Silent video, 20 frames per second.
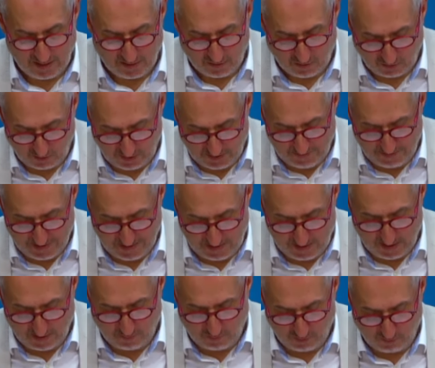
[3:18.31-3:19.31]
the limited
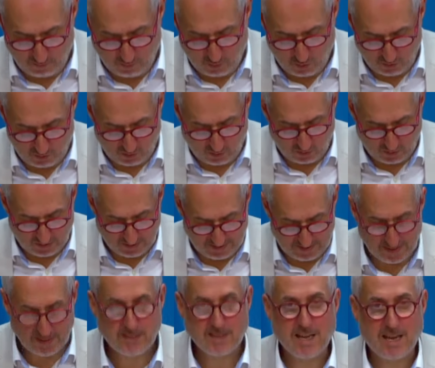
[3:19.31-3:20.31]
number of border
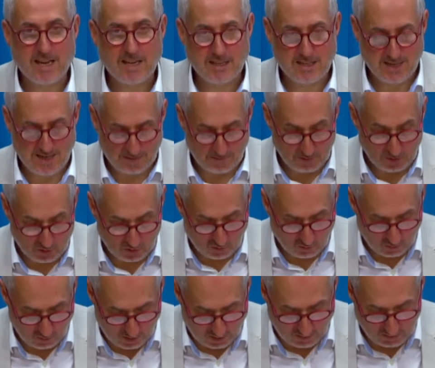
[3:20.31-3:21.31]
crossings, and damaged
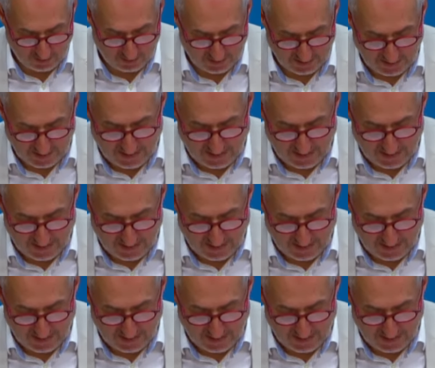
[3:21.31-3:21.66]
roads.